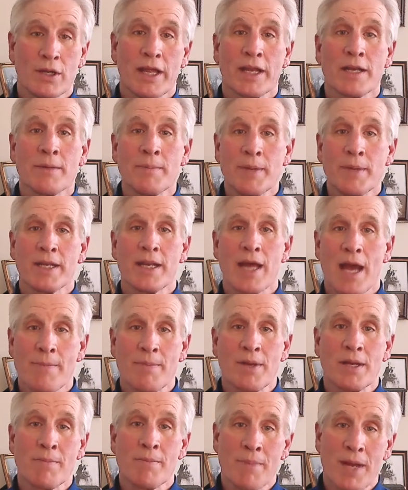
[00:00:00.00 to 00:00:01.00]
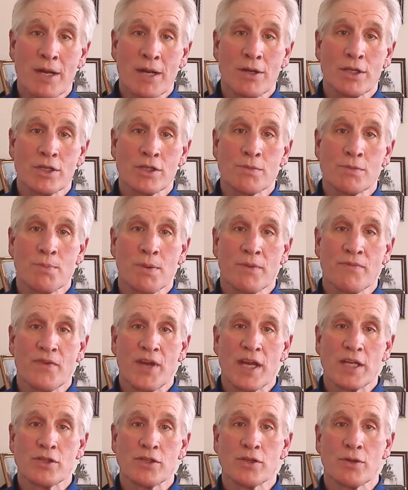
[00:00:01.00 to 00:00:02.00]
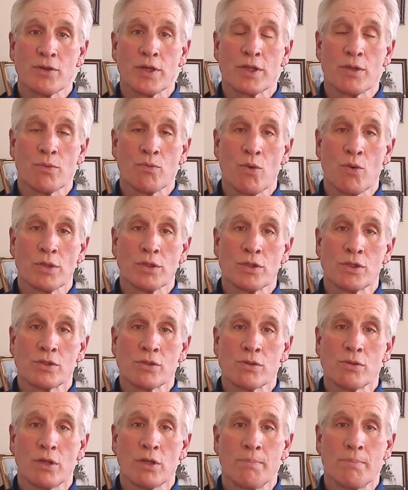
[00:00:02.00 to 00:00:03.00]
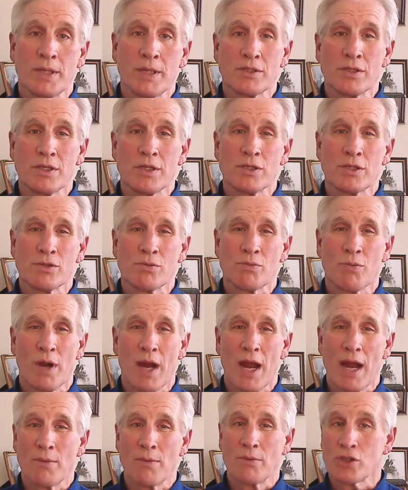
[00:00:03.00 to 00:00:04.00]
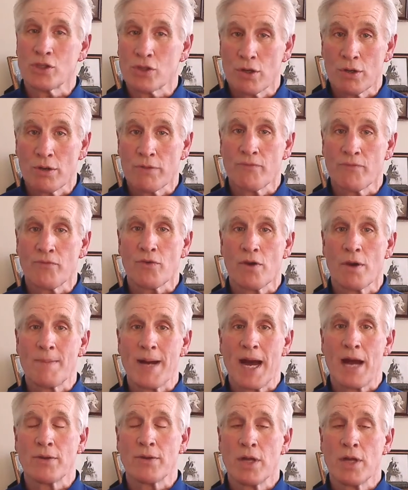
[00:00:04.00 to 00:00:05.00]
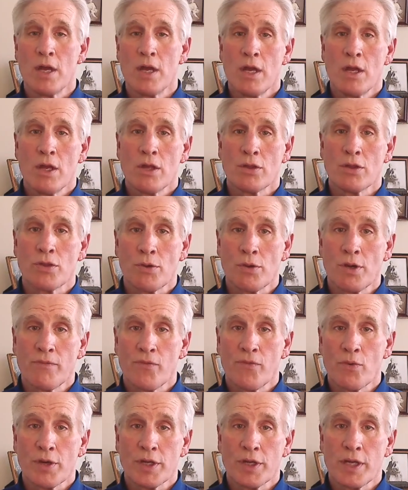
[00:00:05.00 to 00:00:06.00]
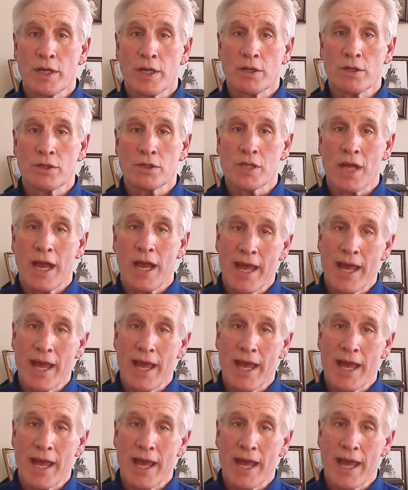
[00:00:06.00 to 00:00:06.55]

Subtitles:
Linneman. I'm an emeritus professor at the Wharton School of Business, where I served for about 34 years.